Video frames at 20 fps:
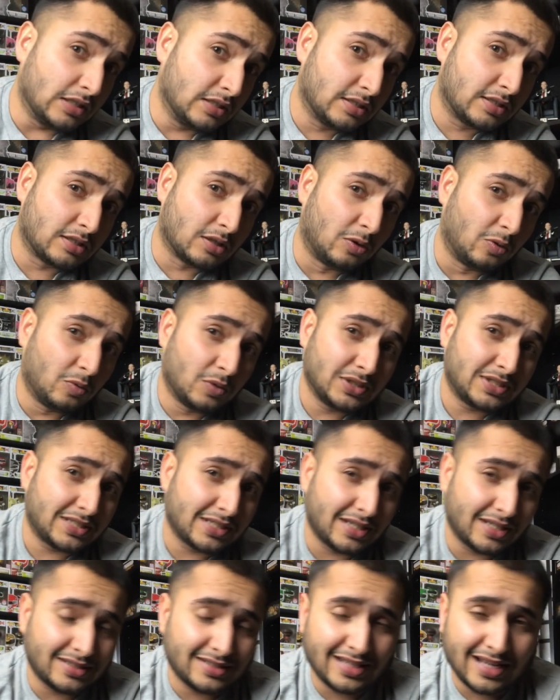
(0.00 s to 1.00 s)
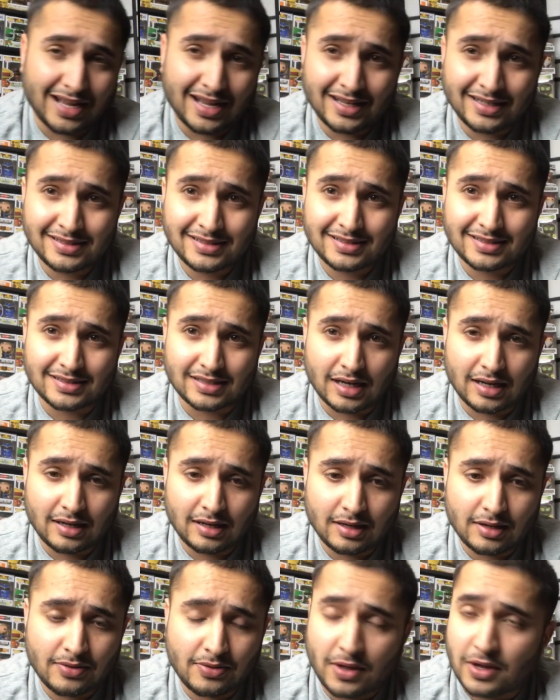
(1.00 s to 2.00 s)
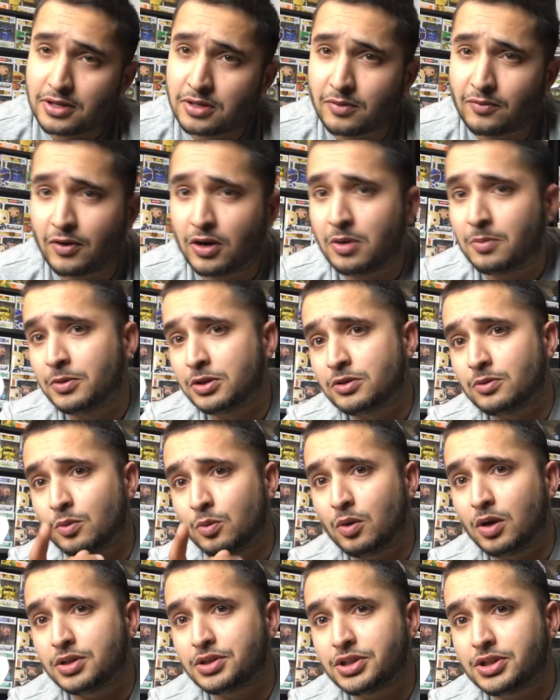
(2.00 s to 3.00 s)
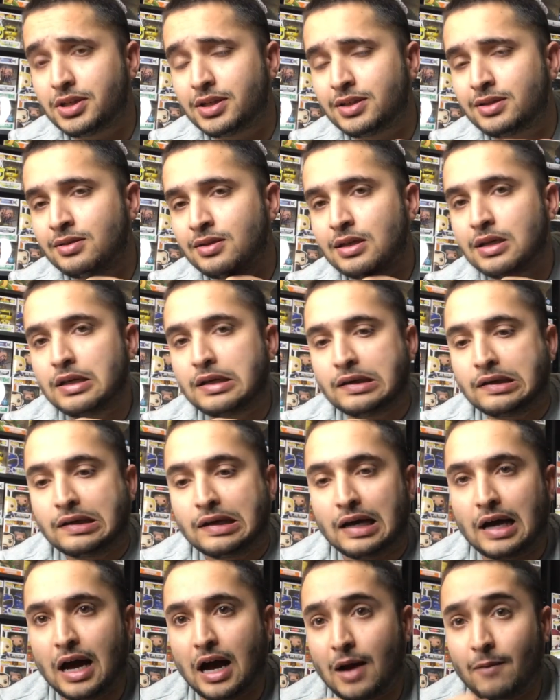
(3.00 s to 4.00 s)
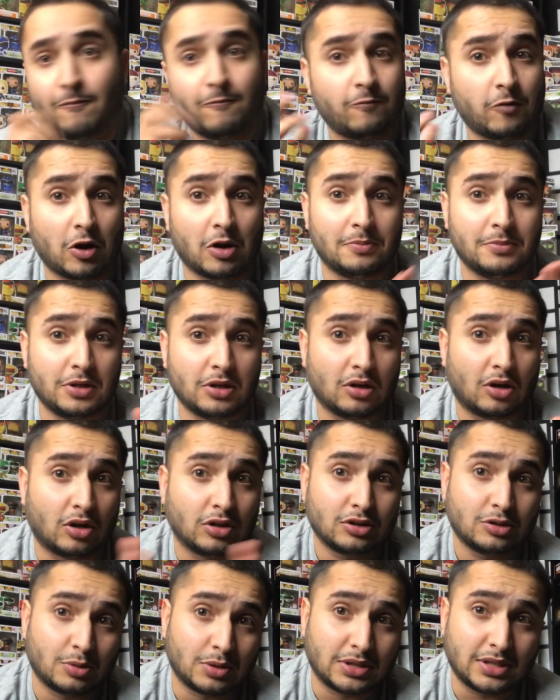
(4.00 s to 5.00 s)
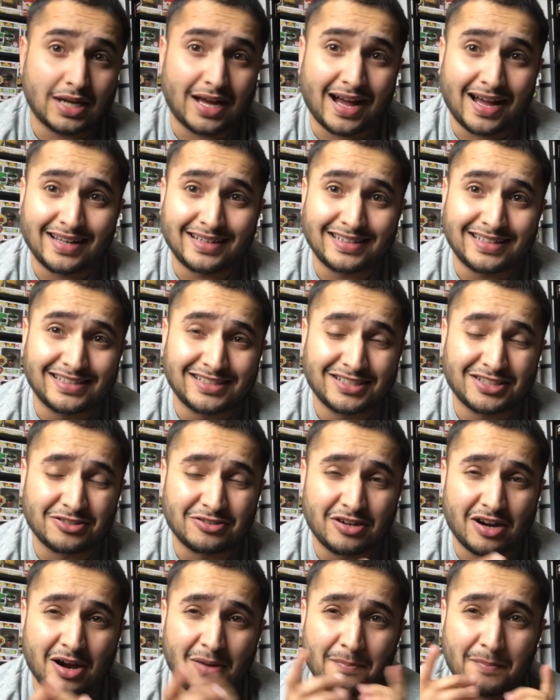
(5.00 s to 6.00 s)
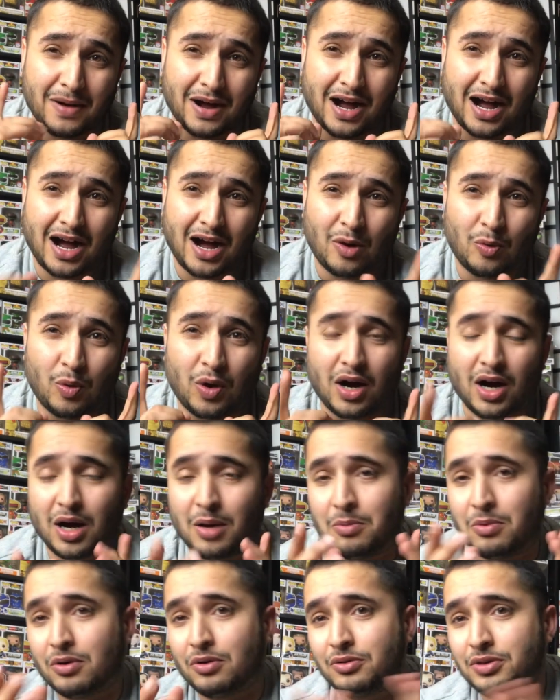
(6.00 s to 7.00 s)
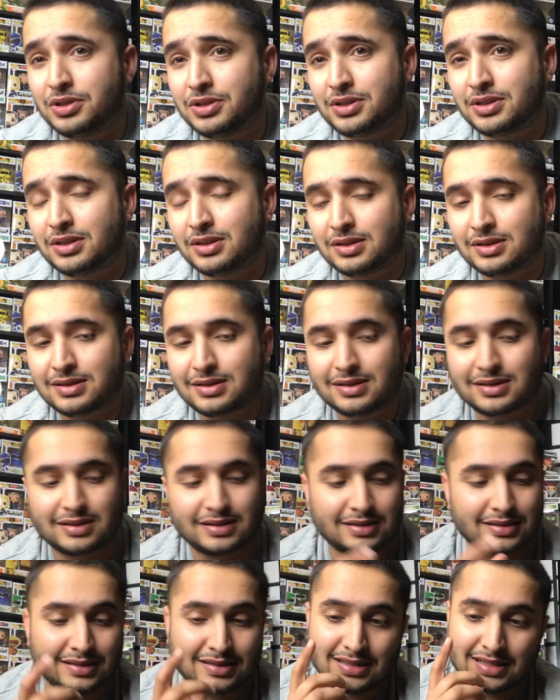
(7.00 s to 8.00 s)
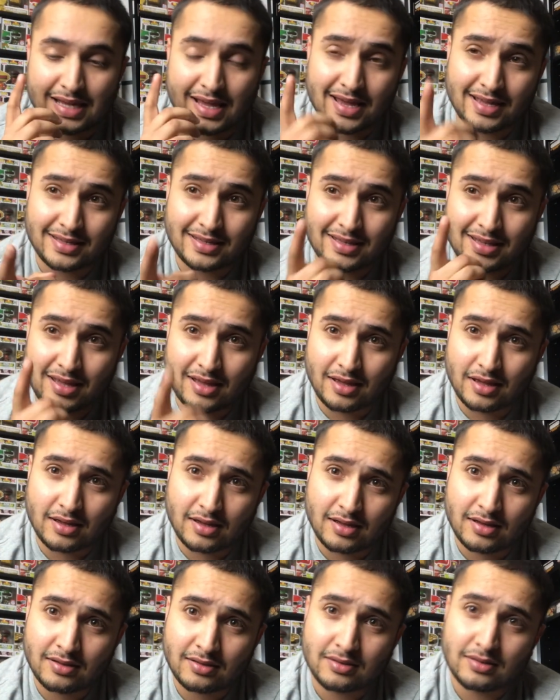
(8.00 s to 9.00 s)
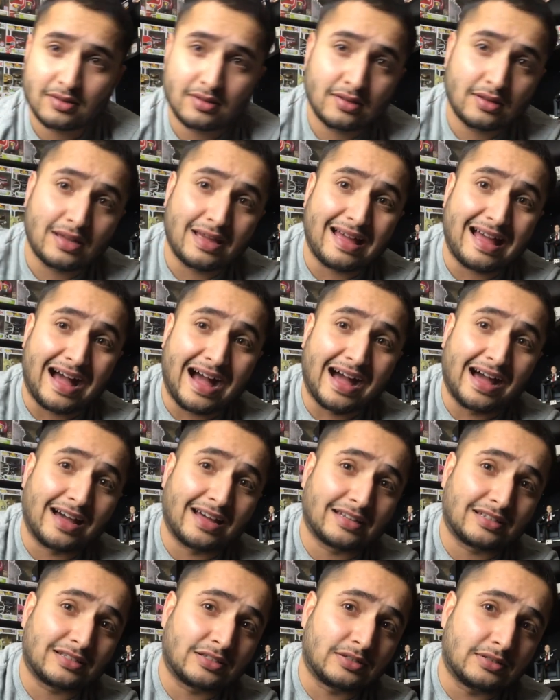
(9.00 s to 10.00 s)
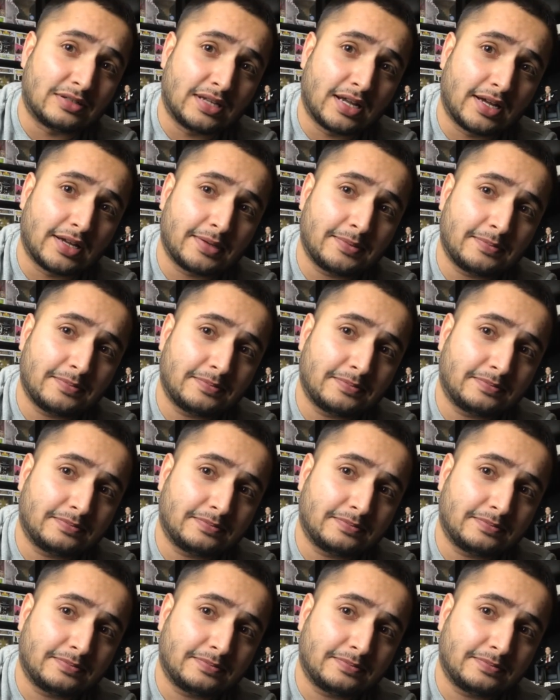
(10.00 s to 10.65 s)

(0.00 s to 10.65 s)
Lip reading: So once again guys, thank you very much for watching. Follow me on Twitter and Instagram at WahabOriginalz. Take care and good night.